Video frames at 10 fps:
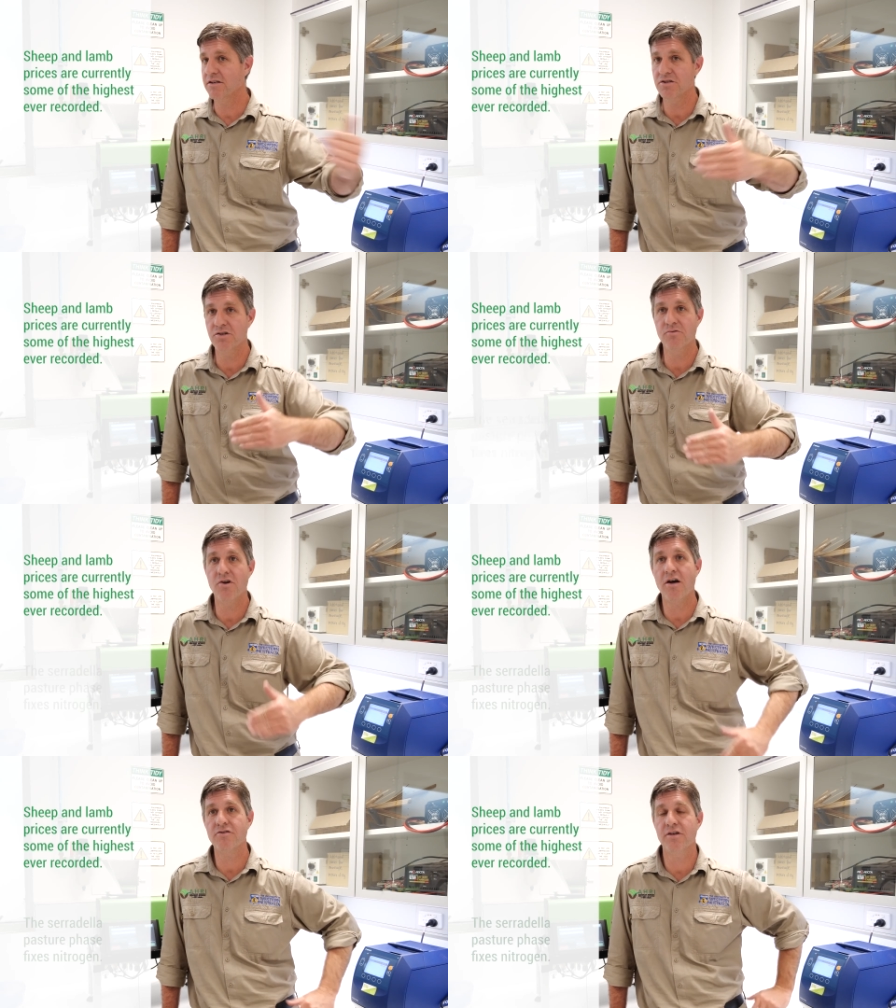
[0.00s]
additional
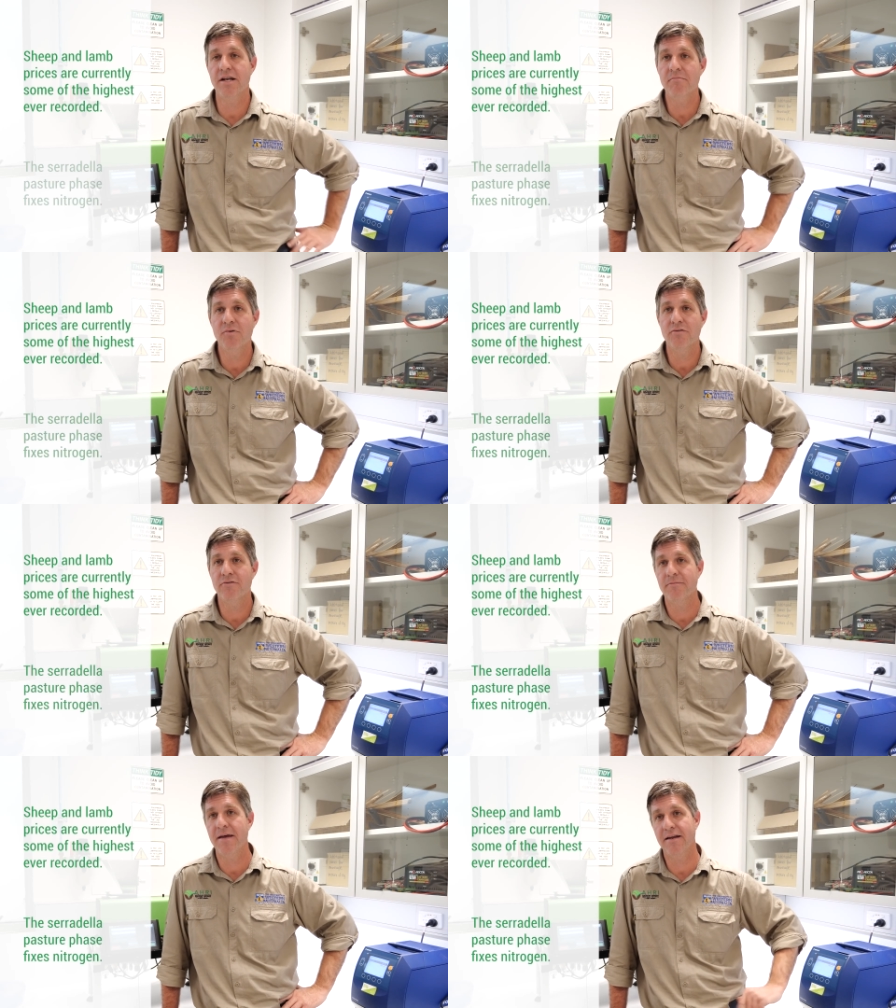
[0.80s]
nitrogen input
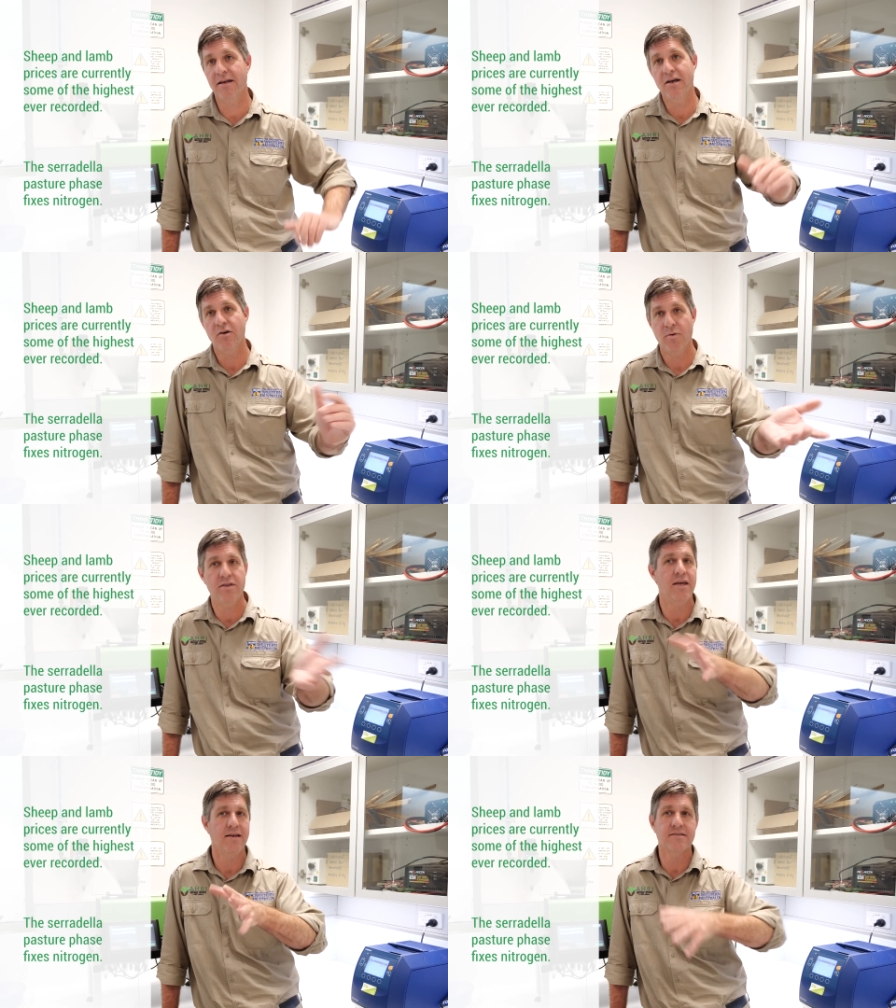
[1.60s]
from that, we
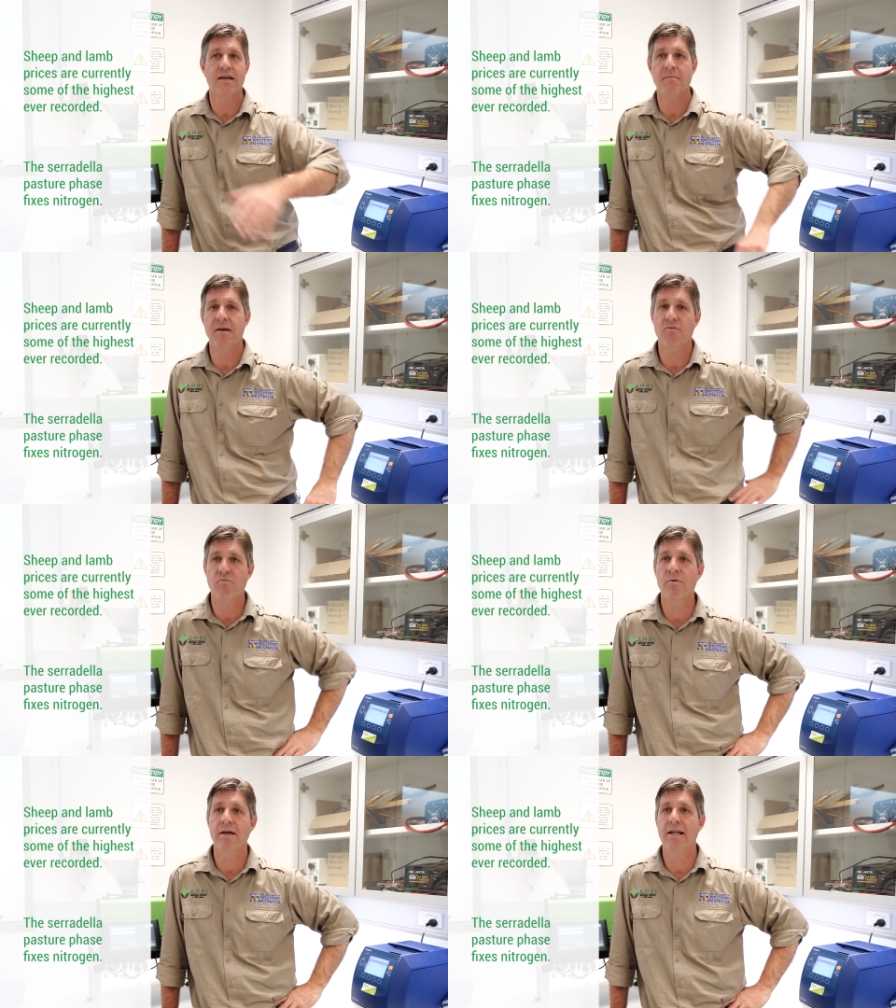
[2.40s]
think it's going to be a
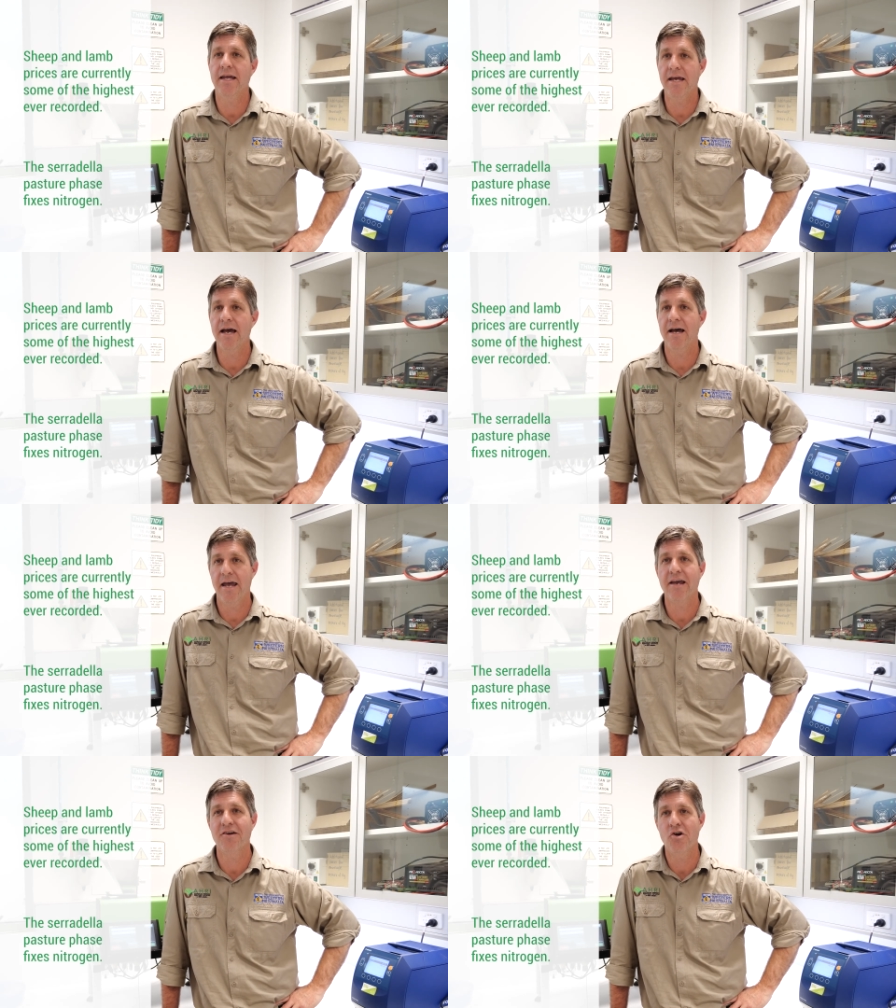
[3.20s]
really
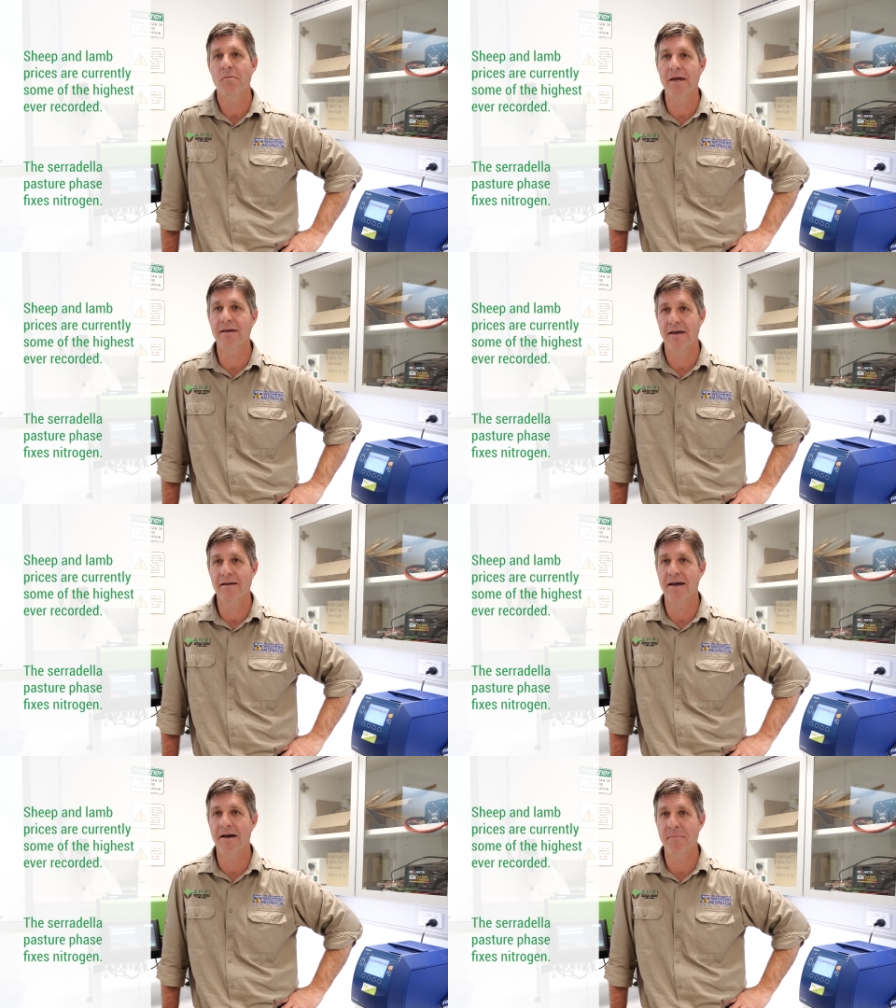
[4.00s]
economic
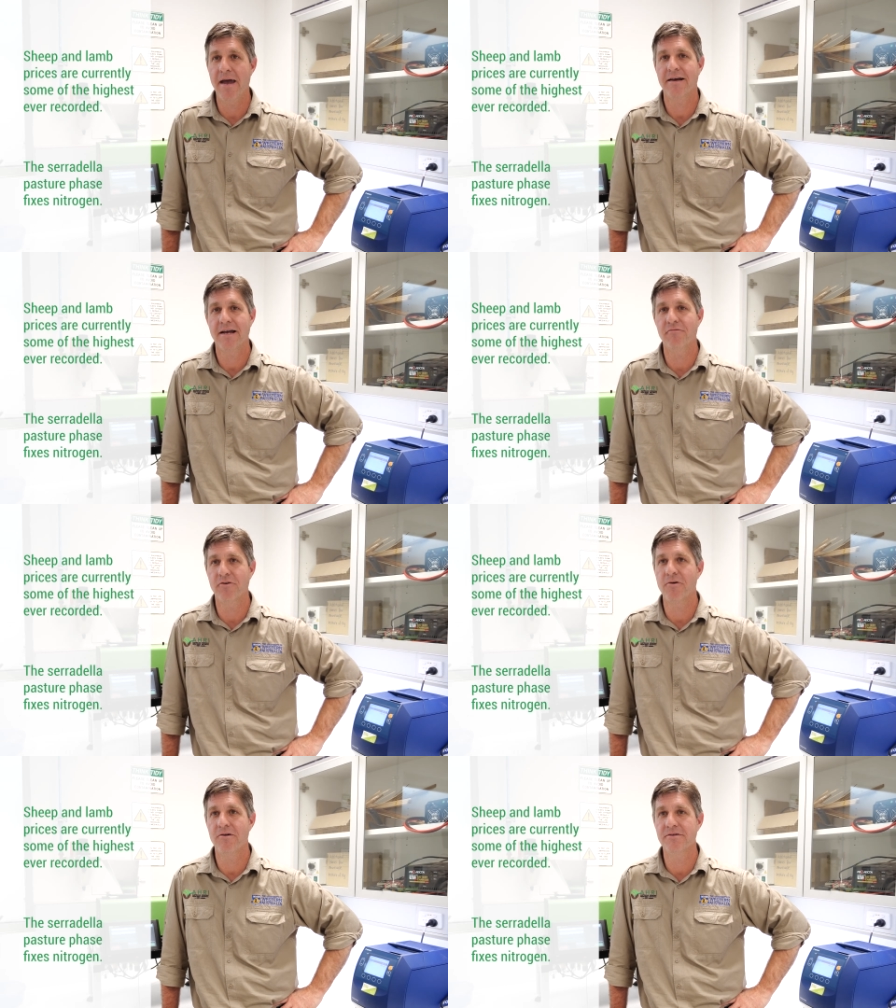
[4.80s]
outcome
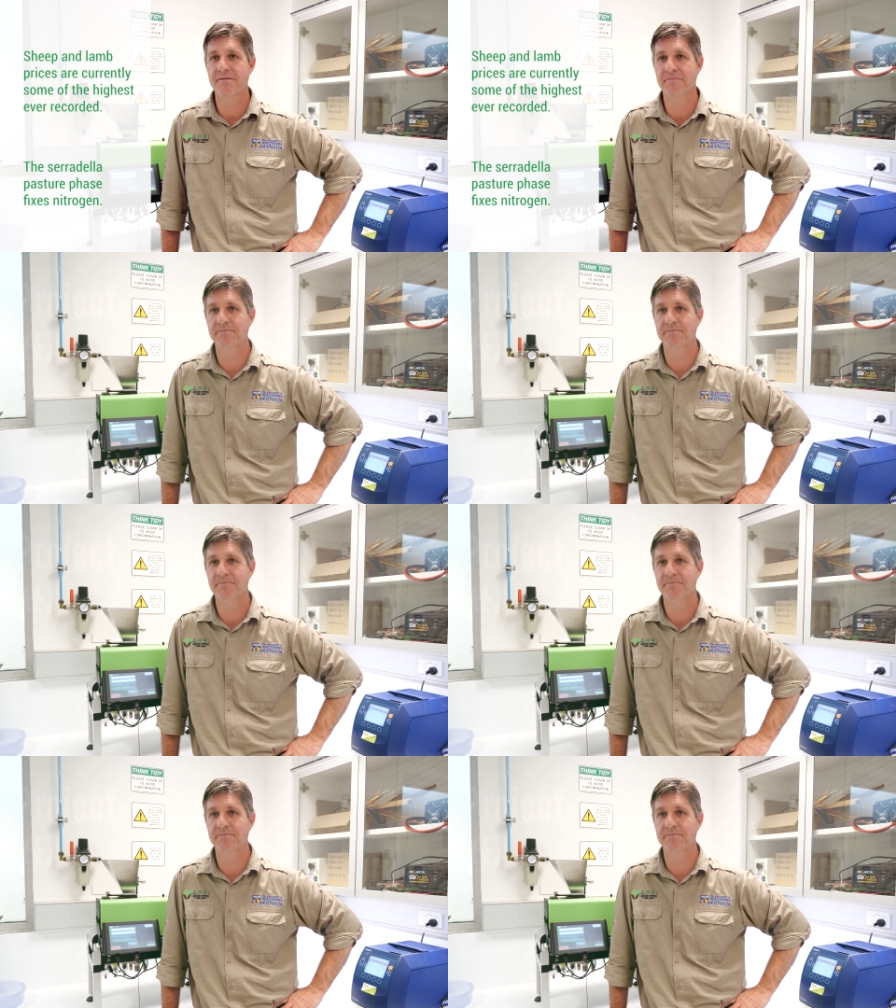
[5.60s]
for growers.